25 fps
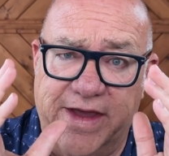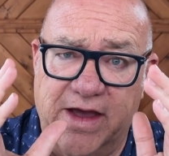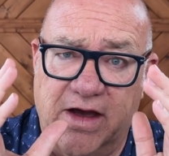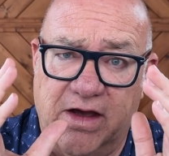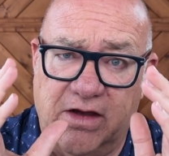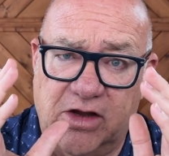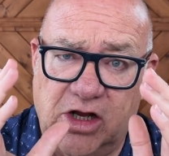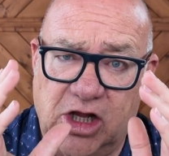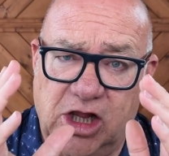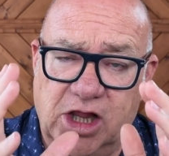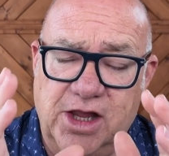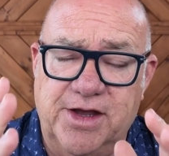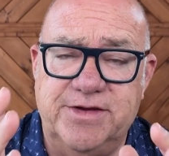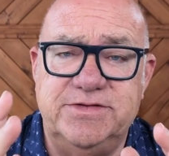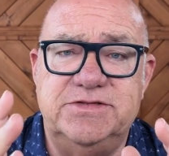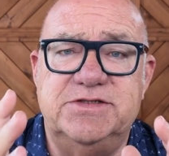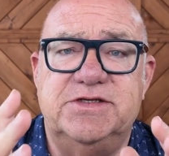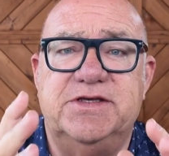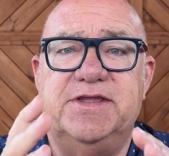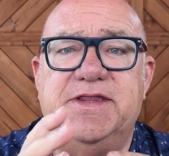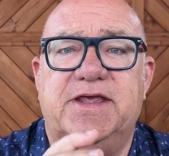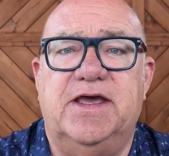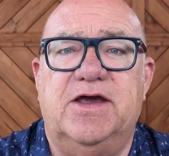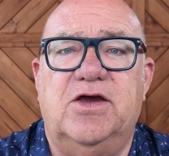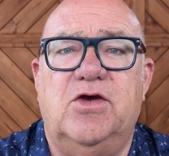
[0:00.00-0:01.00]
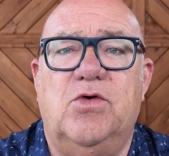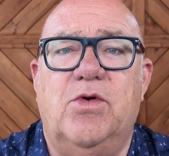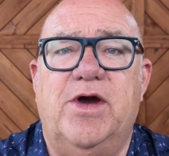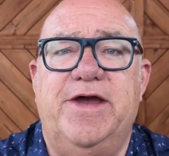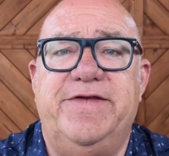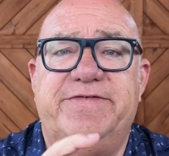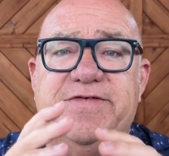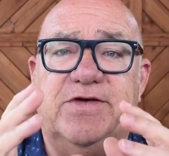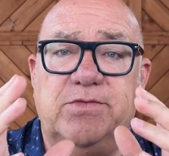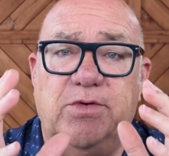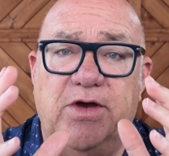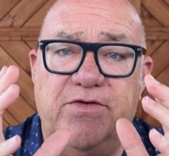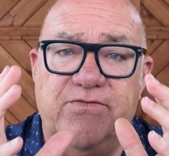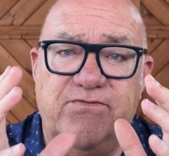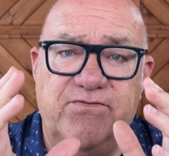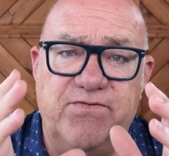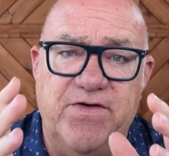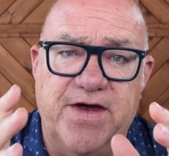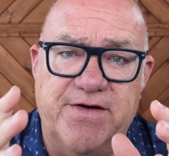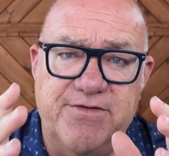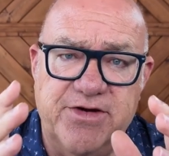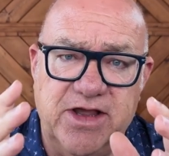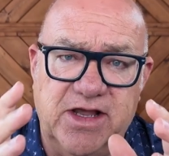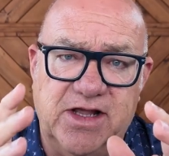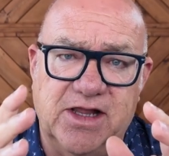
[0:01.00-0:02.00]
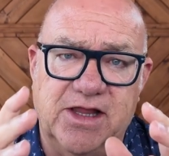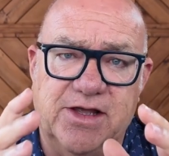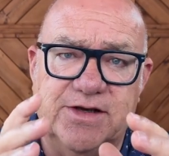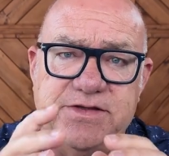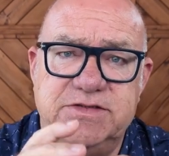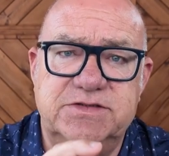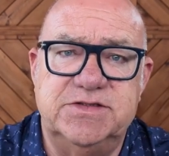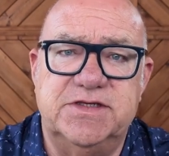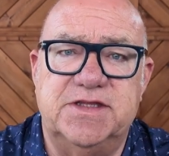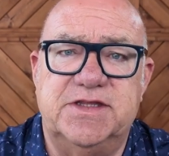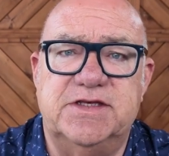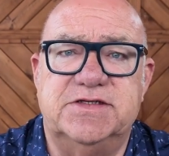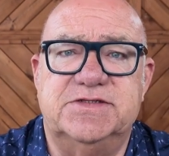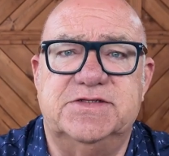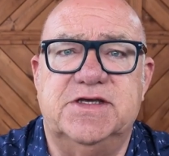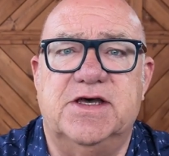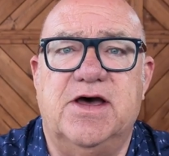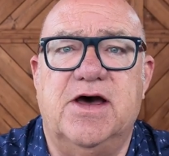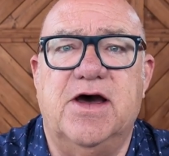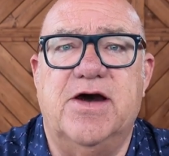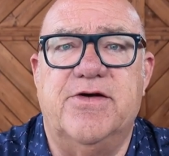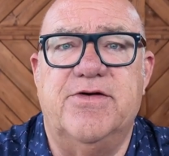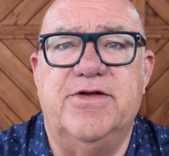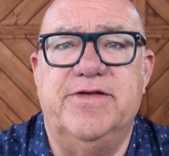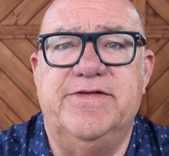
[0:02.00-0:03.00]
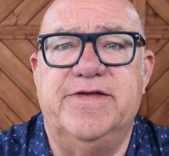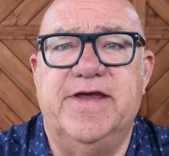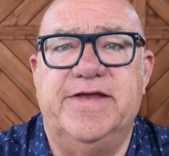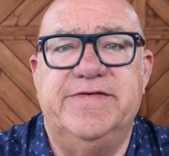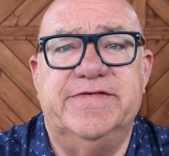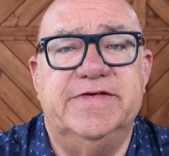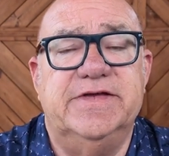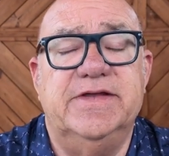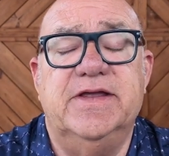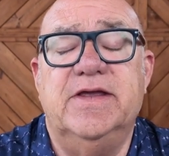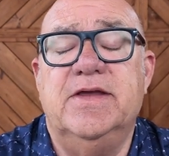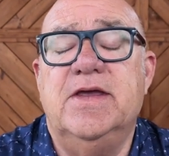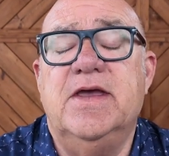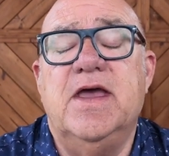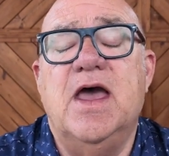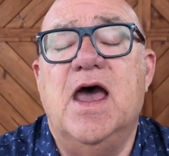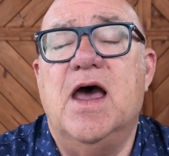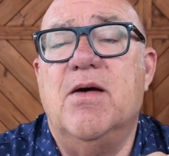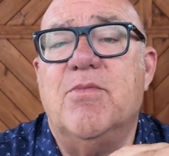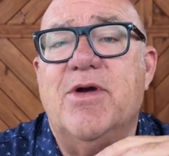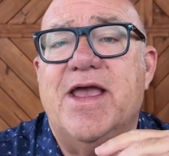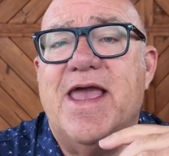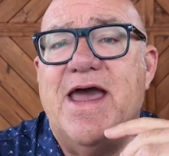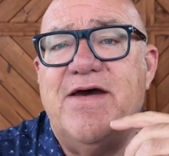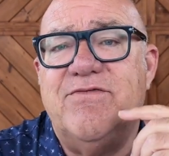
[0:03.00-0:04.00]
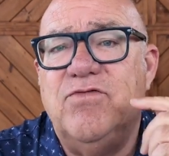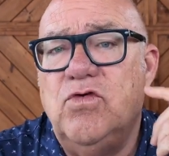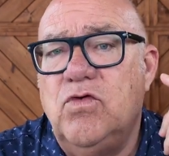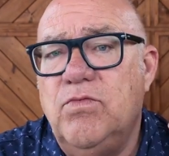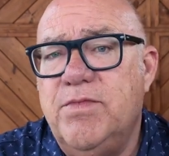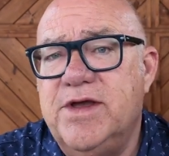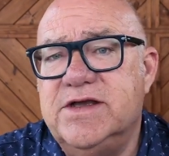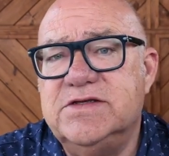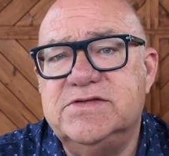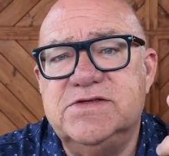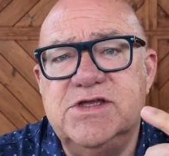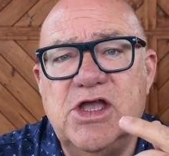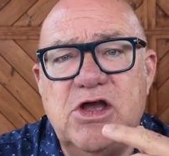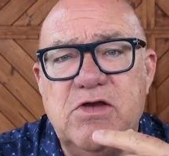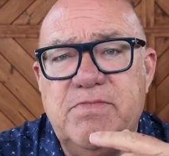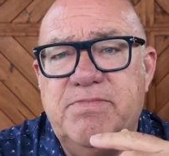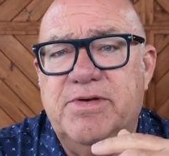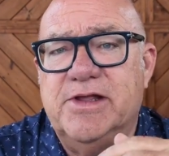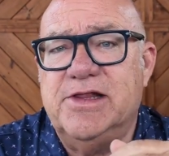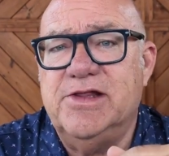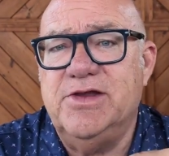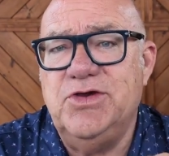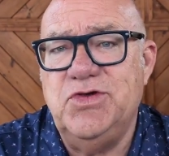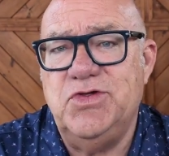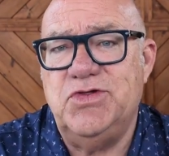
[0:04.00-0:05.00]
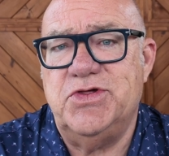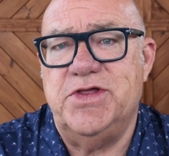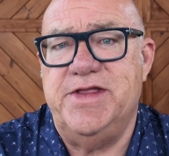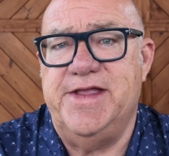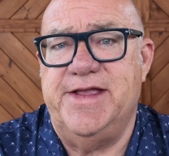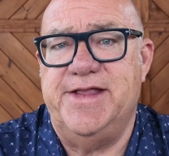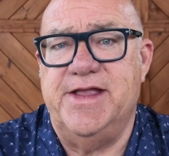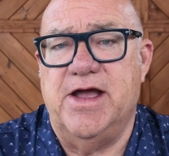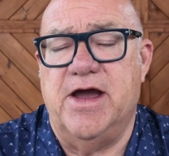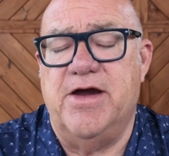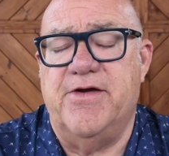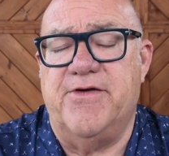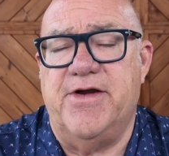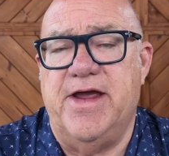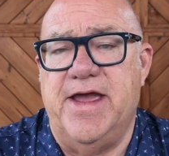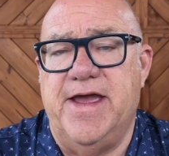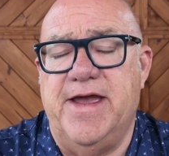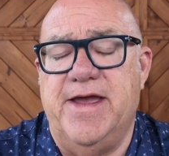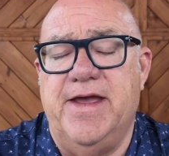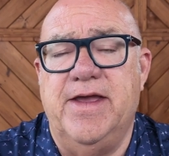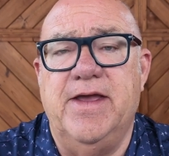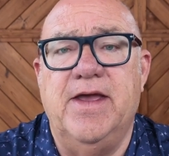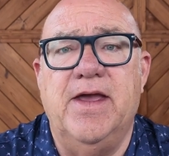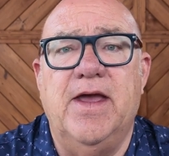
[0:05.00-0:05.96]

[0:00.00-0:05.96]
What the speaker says: are close to the equator, we're very close to the Sahara Desert, and we have almost no pollution in our air.